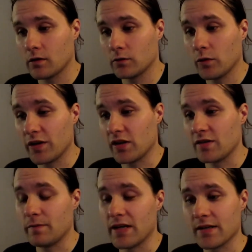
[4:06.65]
which
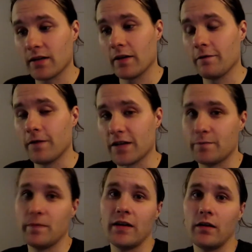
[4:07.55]
is basically a
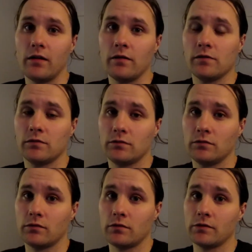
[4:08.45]
fuzz pedal
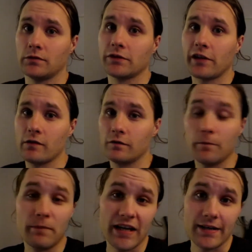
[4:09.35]
for
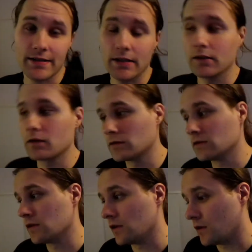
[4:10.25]
bass,
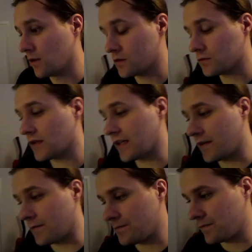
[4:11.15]

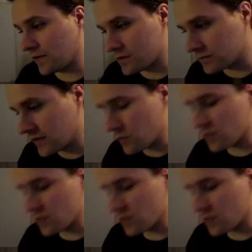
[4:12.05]
and it